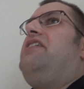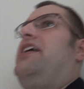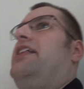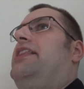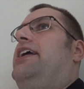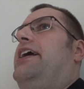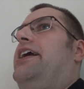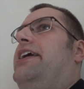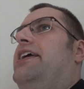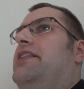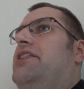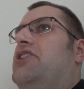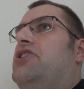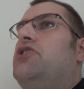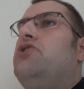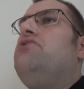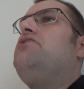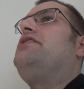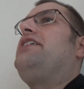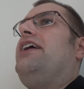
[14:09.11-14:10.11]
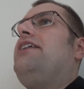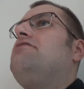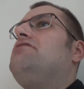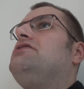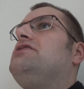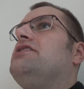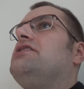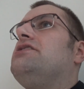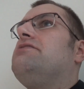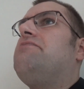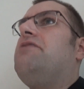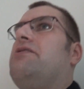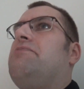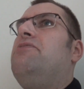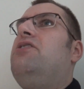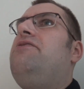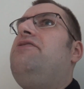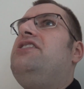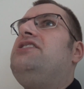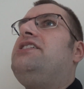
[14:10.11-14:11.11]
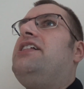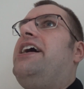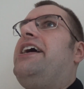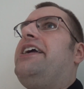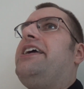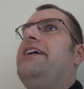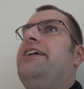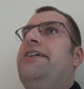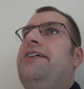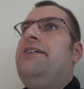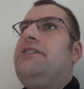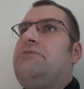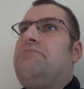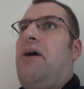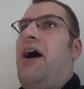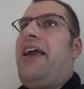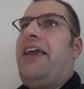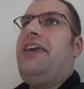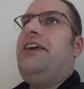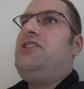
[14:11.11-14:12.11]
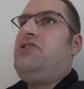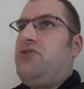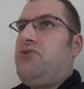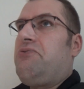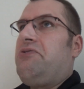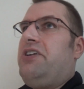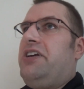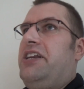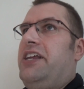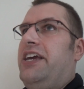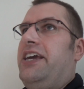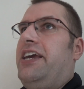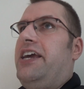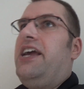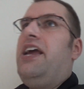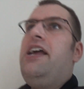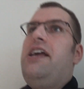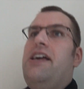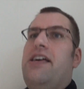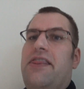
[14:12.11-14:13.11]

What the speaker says: it, like in the 2000s with movies like Spy Kids 3D.